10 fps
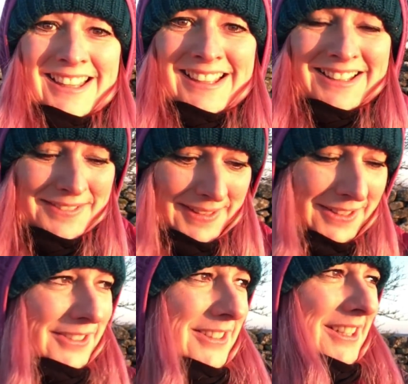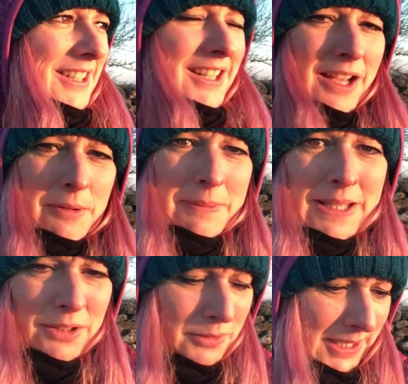Oh my god. I'm a bit
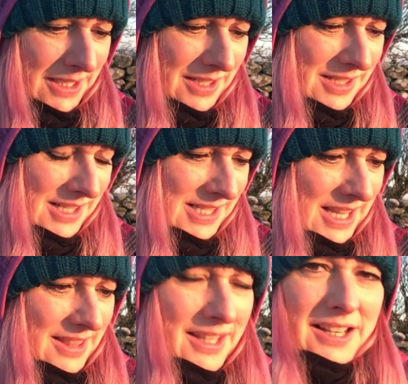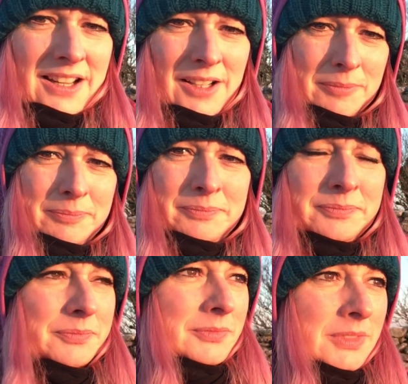annoyed because I set the alarm
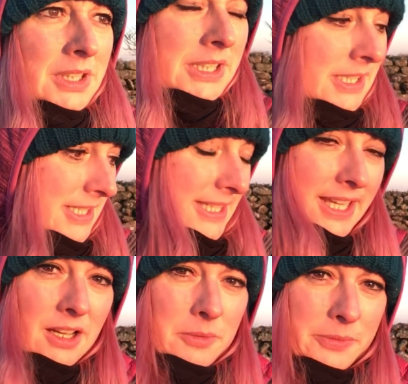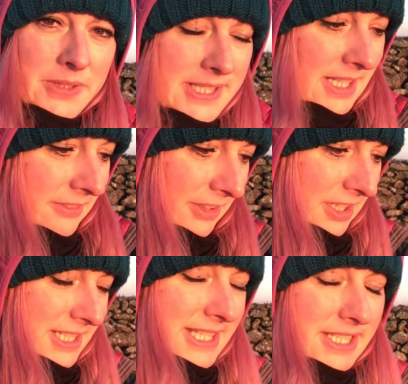to get up for the
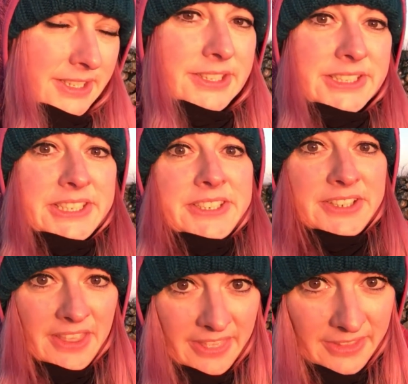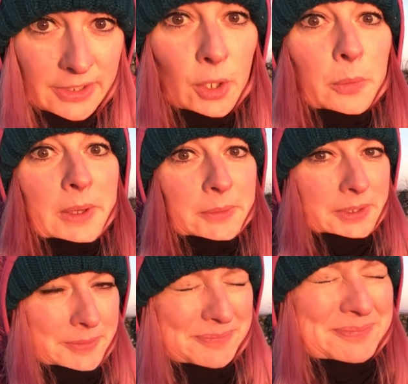sunrise. You're
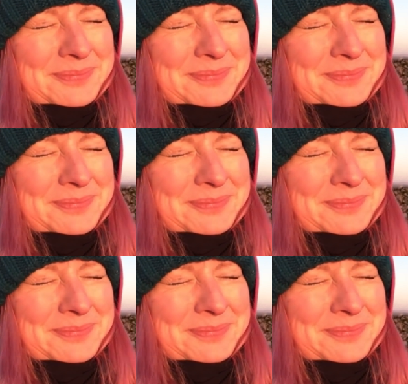welcome.